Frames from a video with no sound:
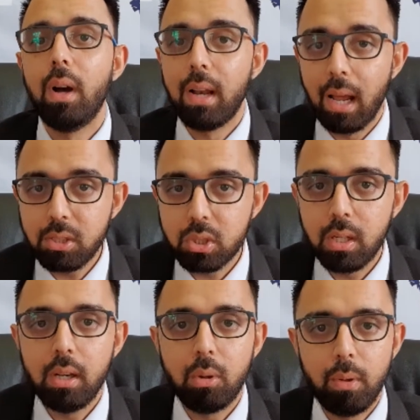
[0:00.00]

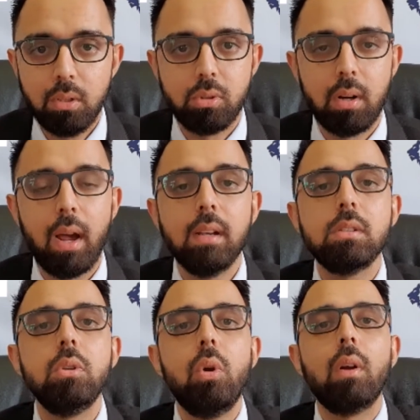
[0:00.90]
naturally going to write
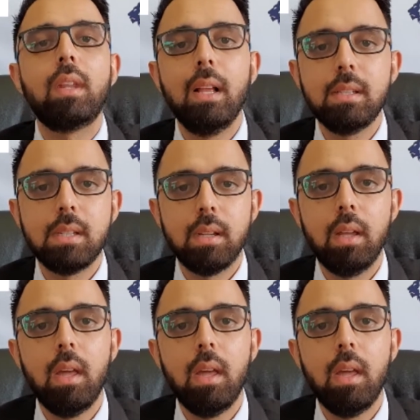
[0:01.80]
not guilty.